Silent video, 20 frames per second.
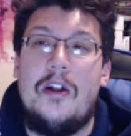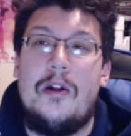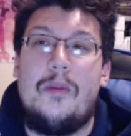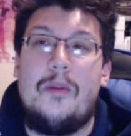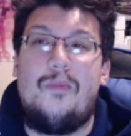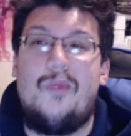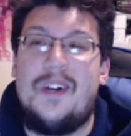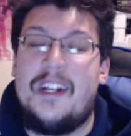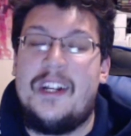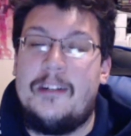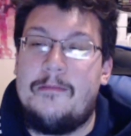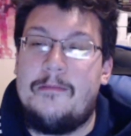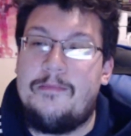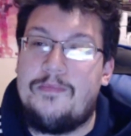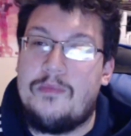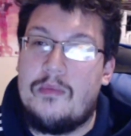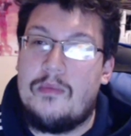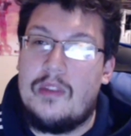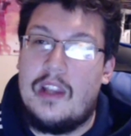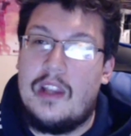But
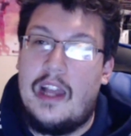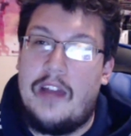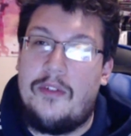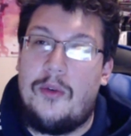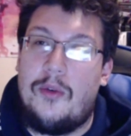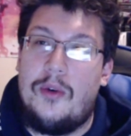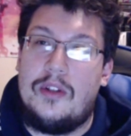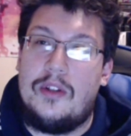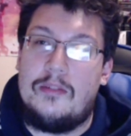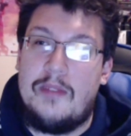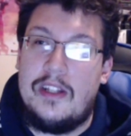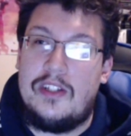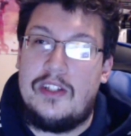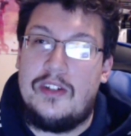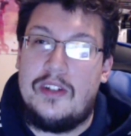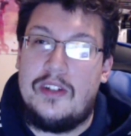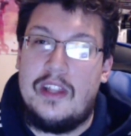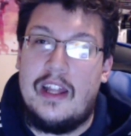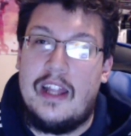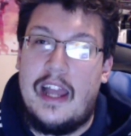I've always made
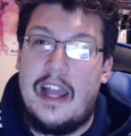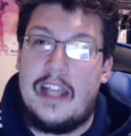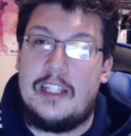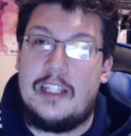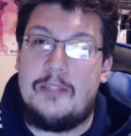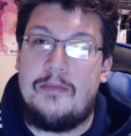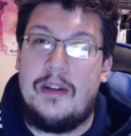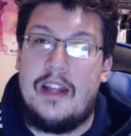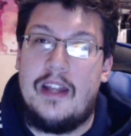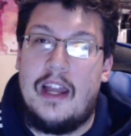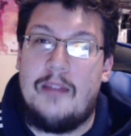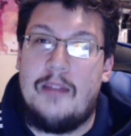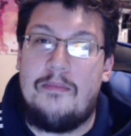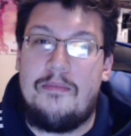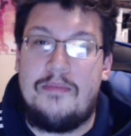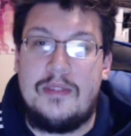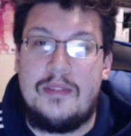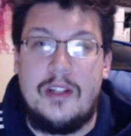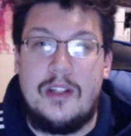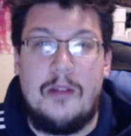sure that I
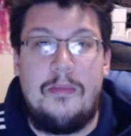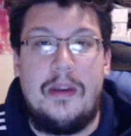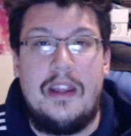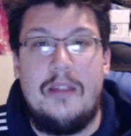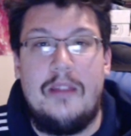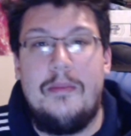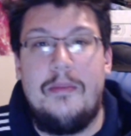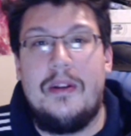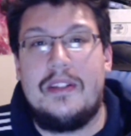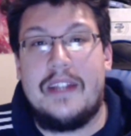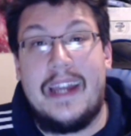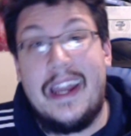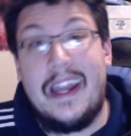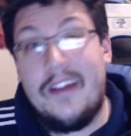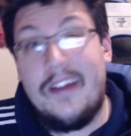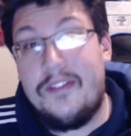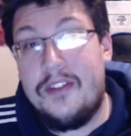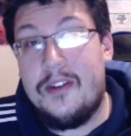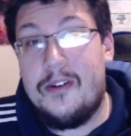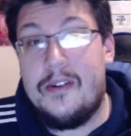still pay the bills I
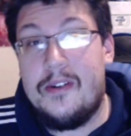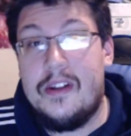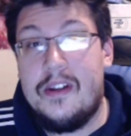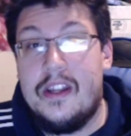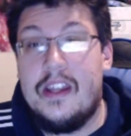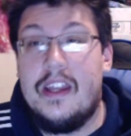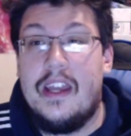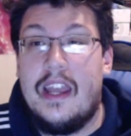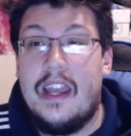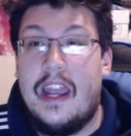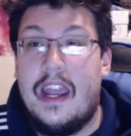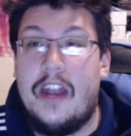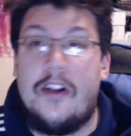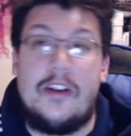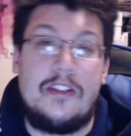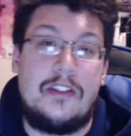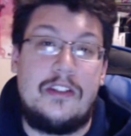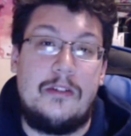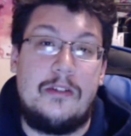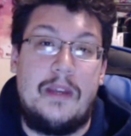have to, and
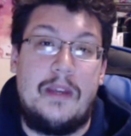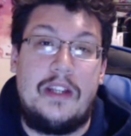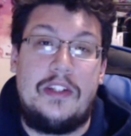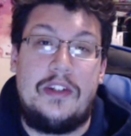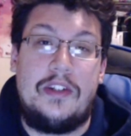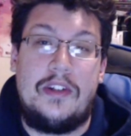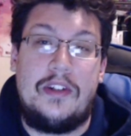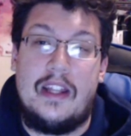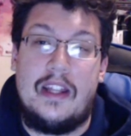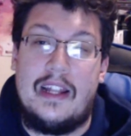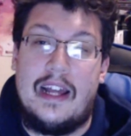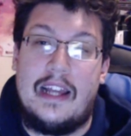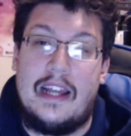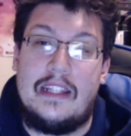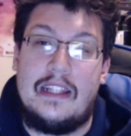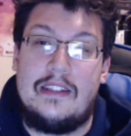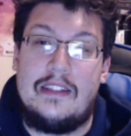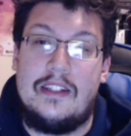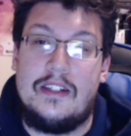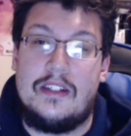also make sure that I
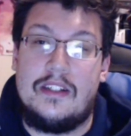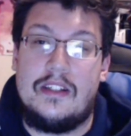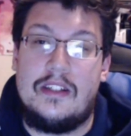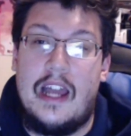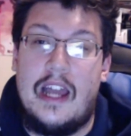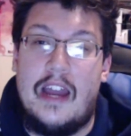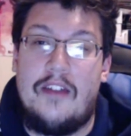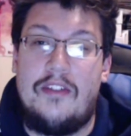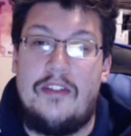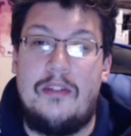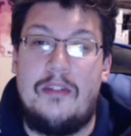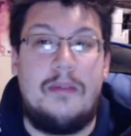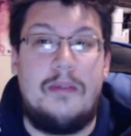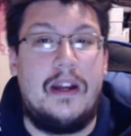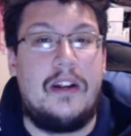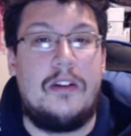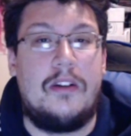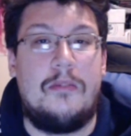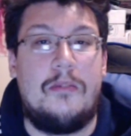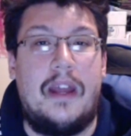still have the
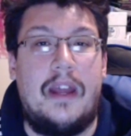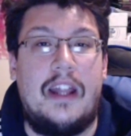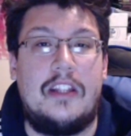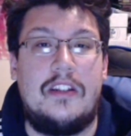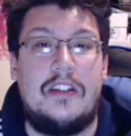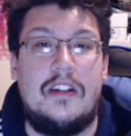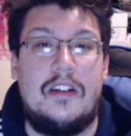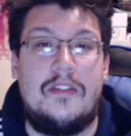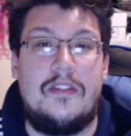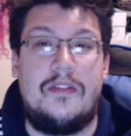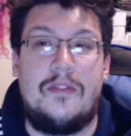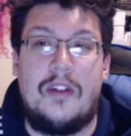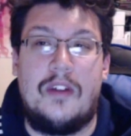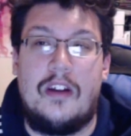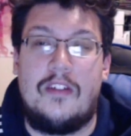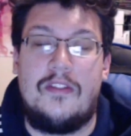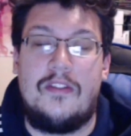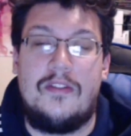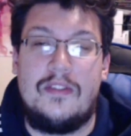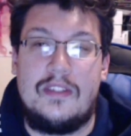micromanage
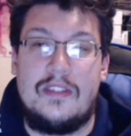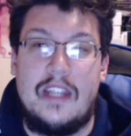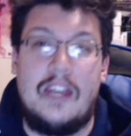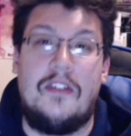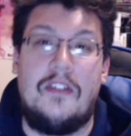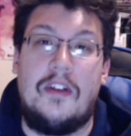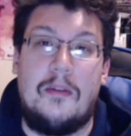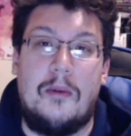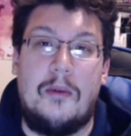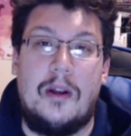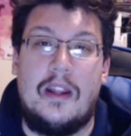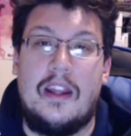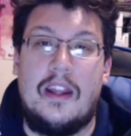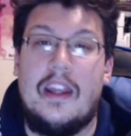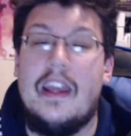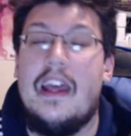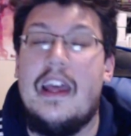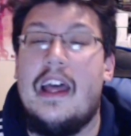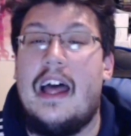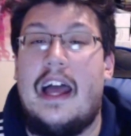of saving money.
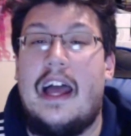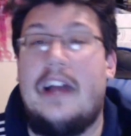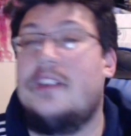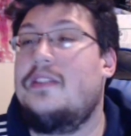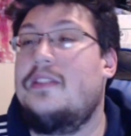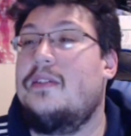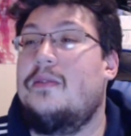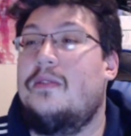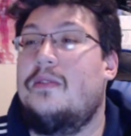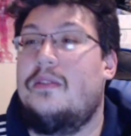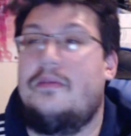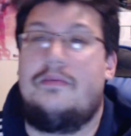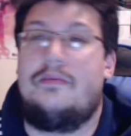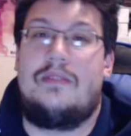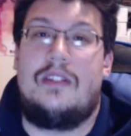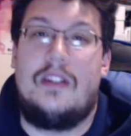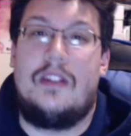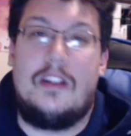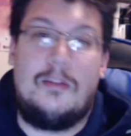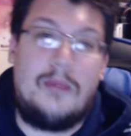I also
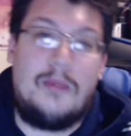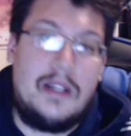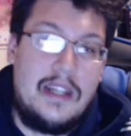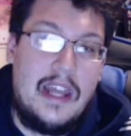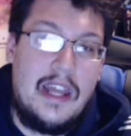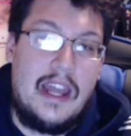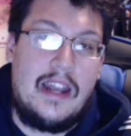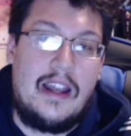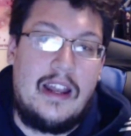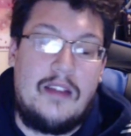still live with my dad.